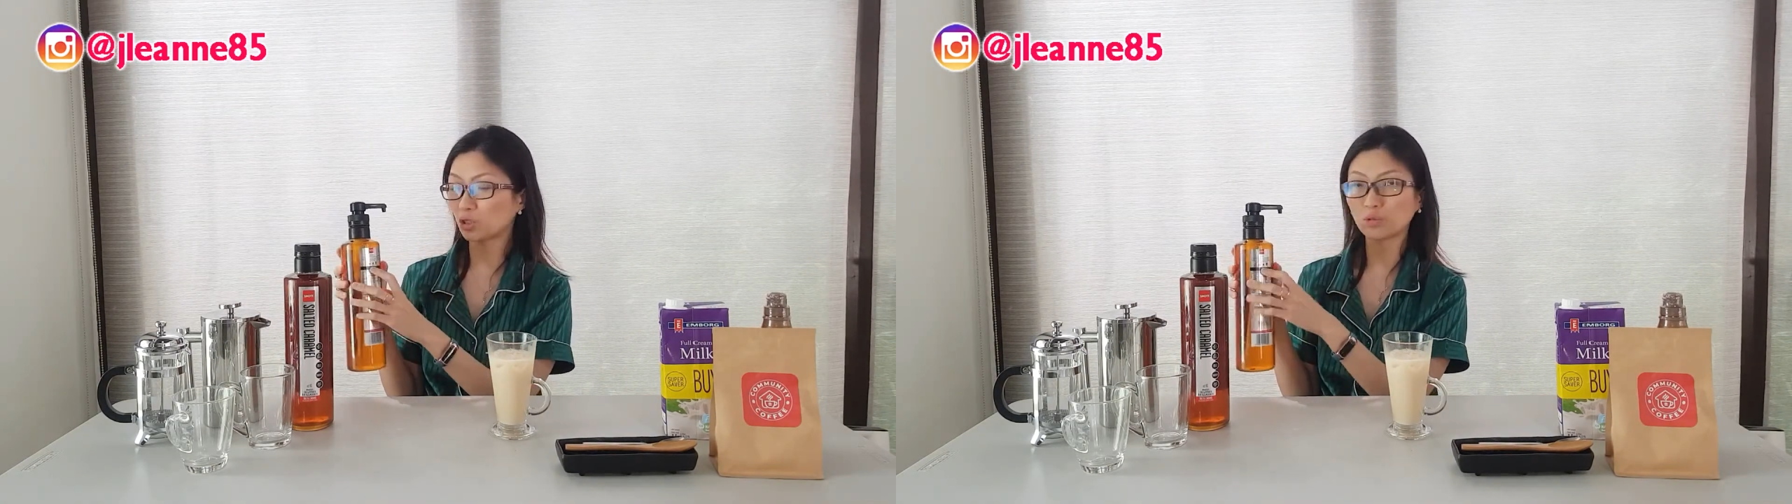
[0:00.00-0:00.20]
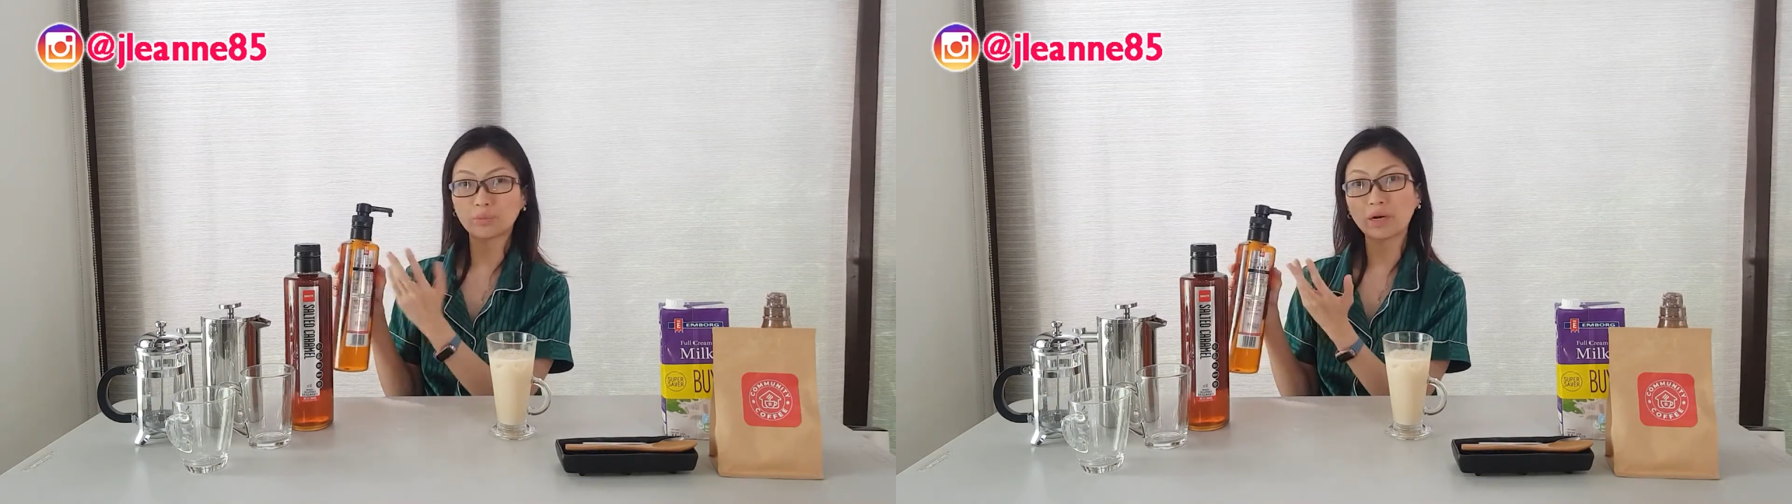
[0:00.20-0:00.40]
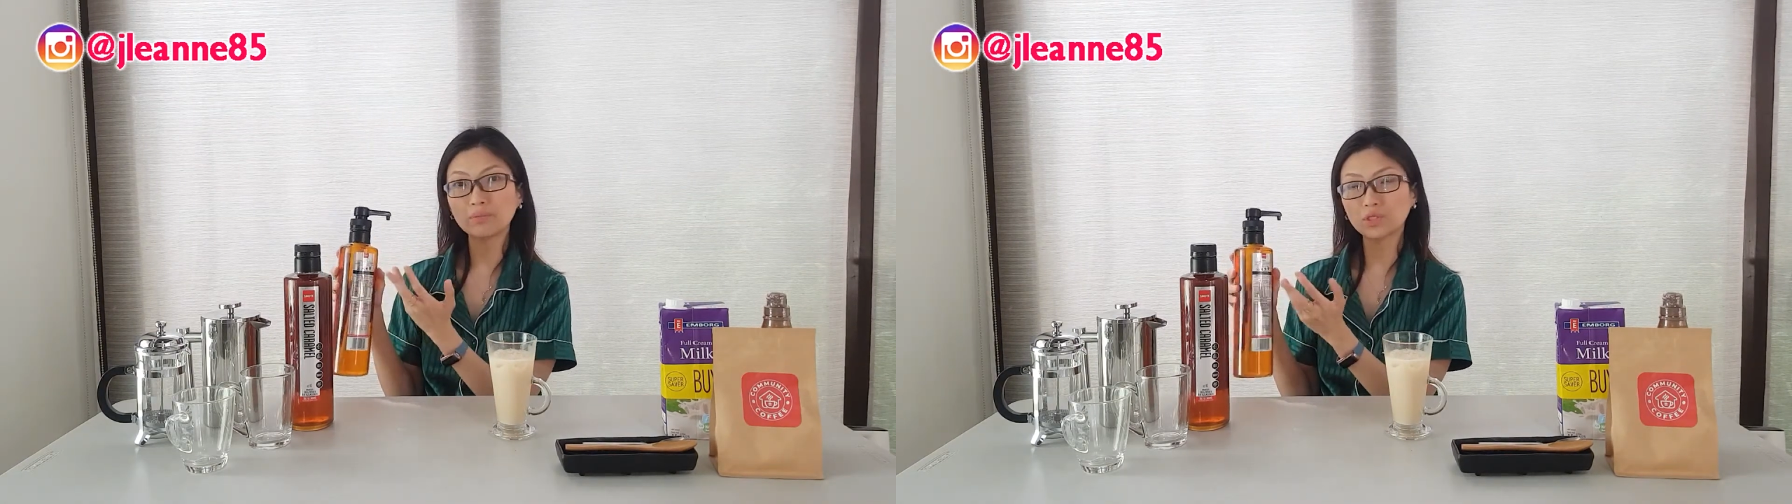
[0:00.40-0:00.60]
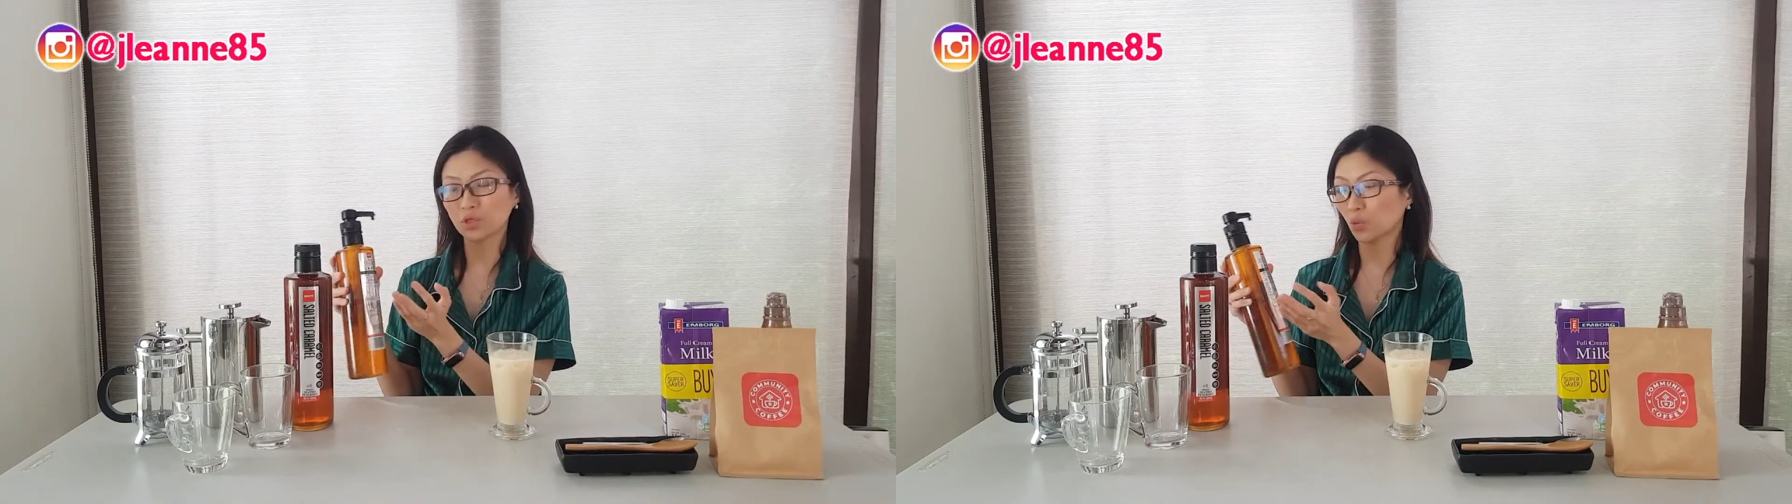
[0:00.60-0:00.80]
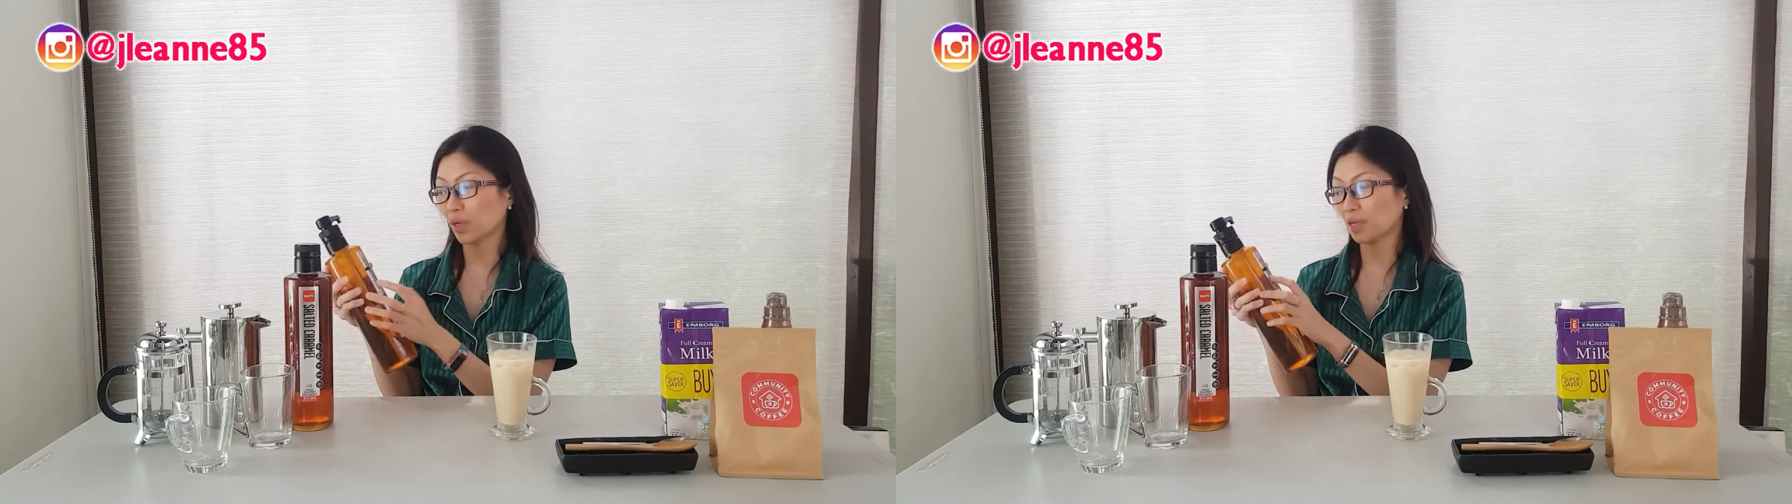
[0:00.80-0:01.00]
2 pumps or
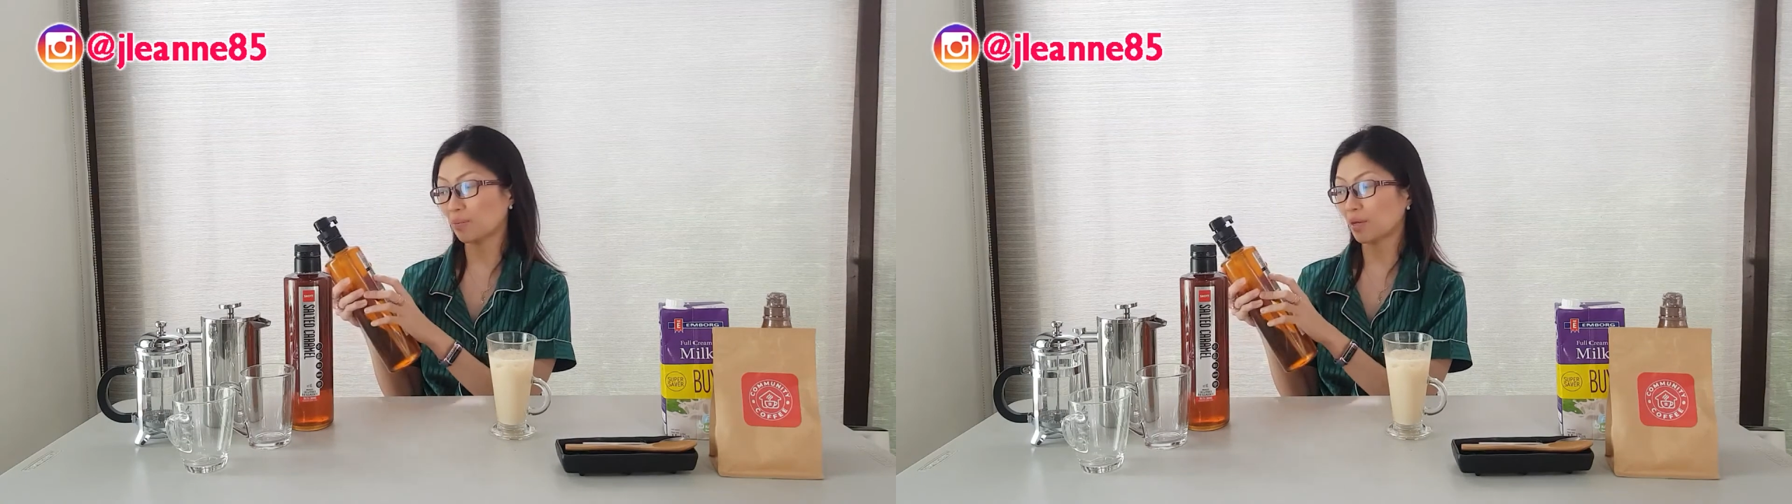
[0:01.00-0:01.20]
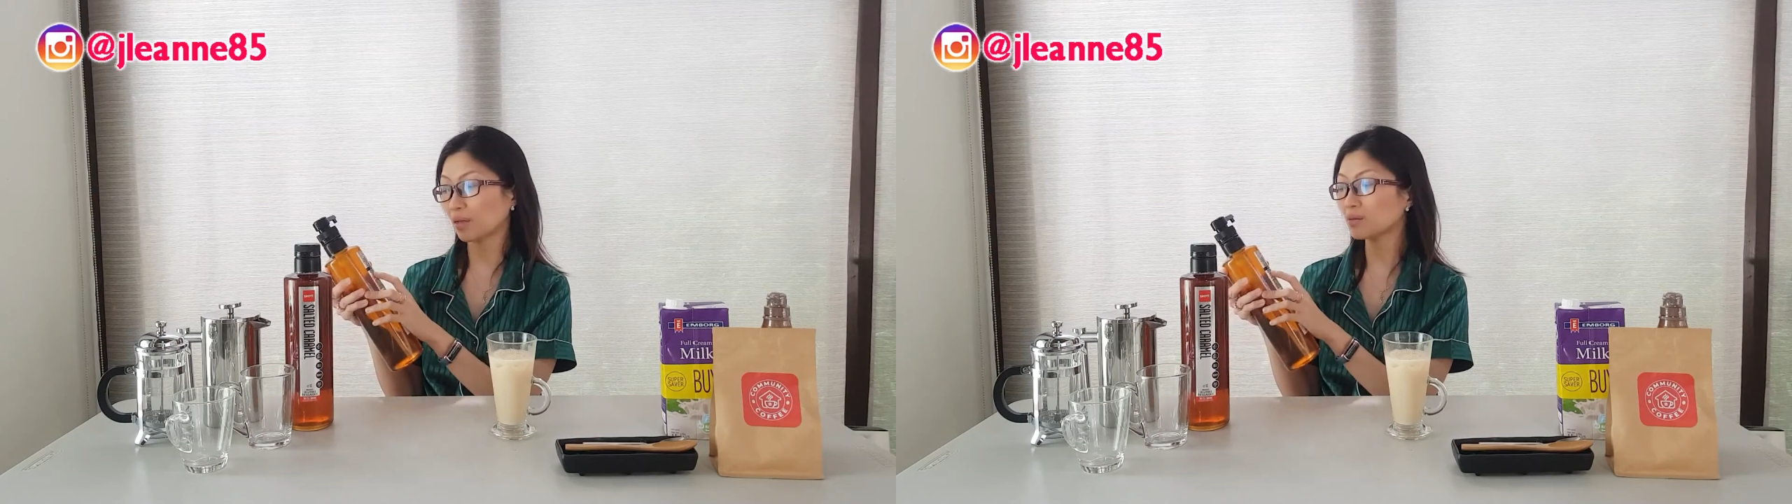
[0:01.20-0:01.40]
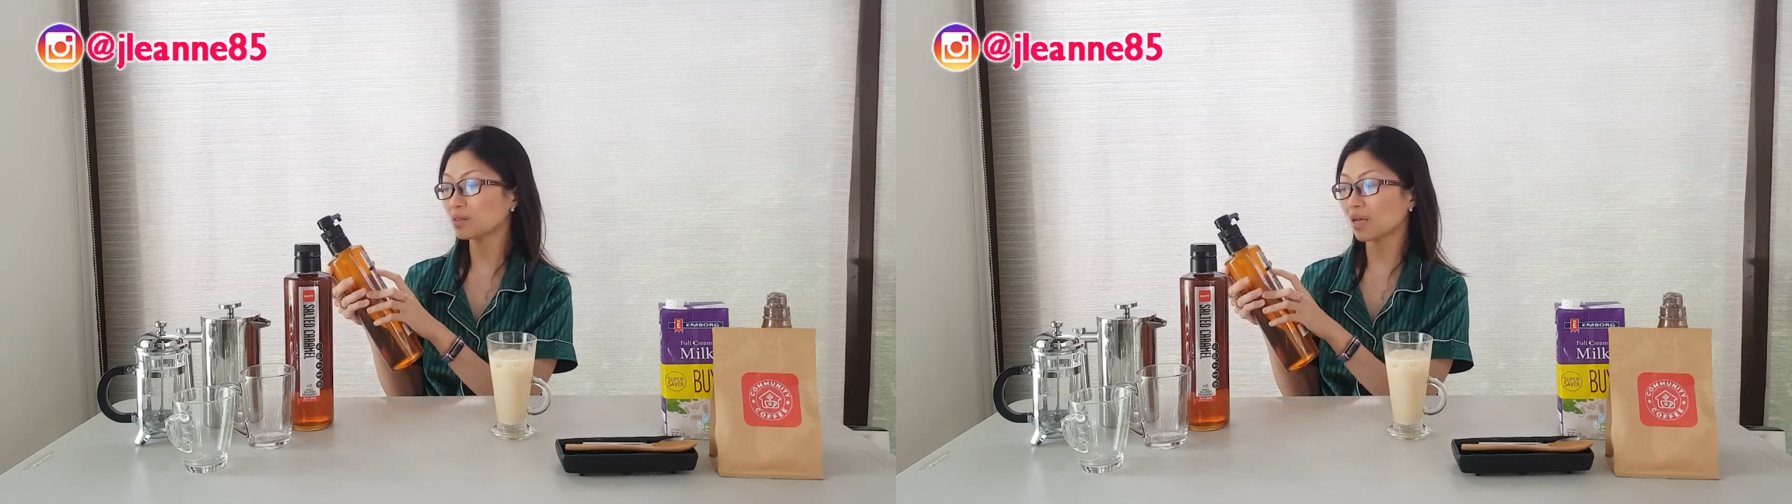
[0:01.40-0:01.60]
20 mils.